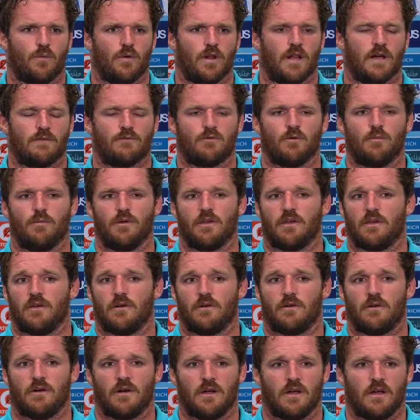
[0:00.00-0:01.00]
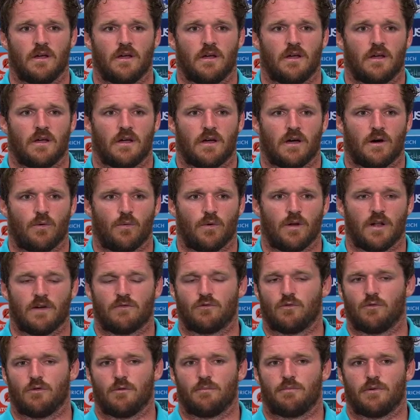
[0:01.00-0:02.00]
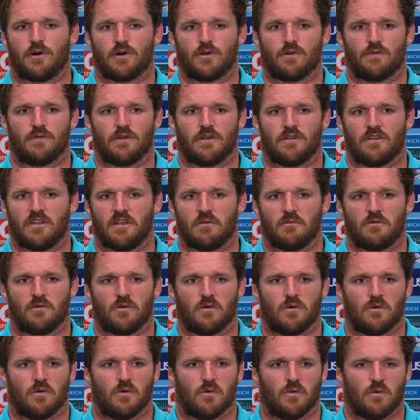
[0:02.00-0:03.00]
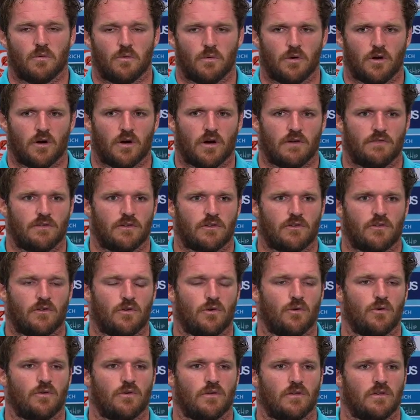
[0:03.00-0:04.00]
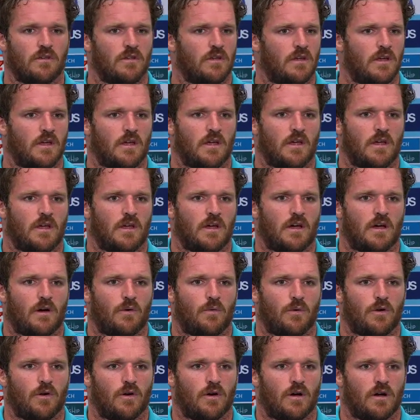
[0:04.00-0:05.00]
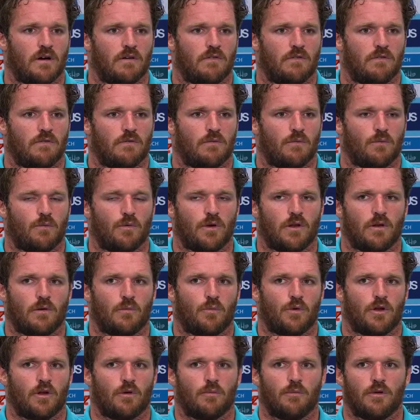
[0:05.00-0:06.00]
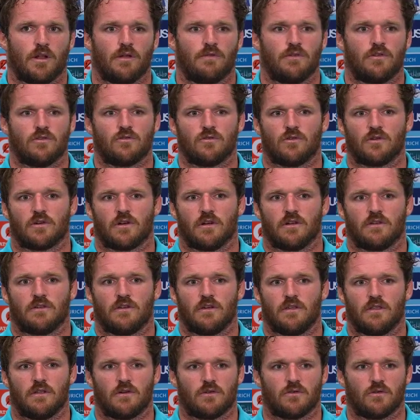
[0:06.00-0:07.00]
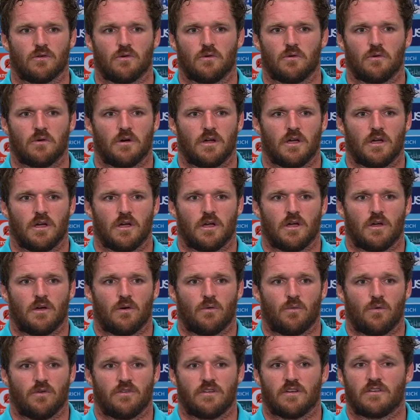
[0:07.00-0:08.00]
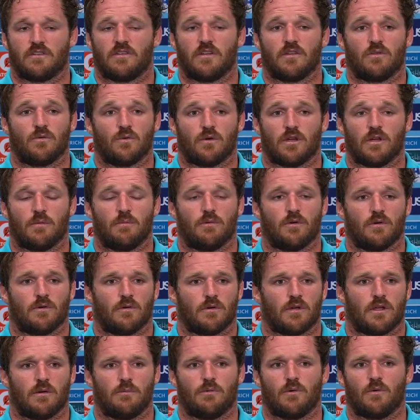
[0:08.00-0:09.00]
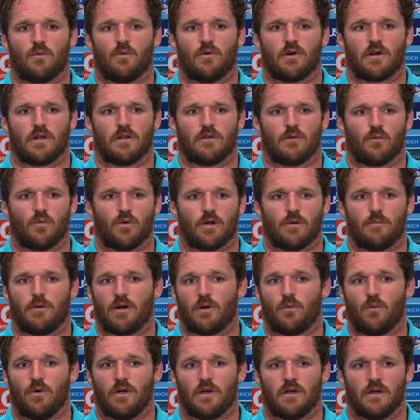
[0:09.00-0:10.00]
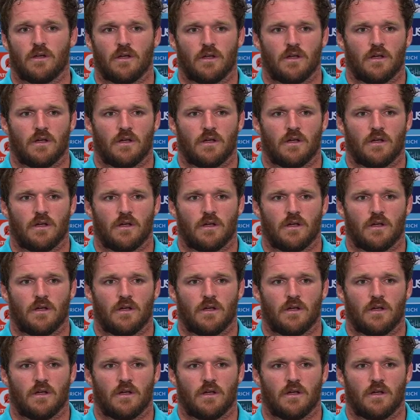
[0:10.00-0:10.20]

we love to be here, and we love to be part of the team. So we don't have excuses, and we don't have we we don't believe in shortcuts either. So we just need to keep on keep on working week by week,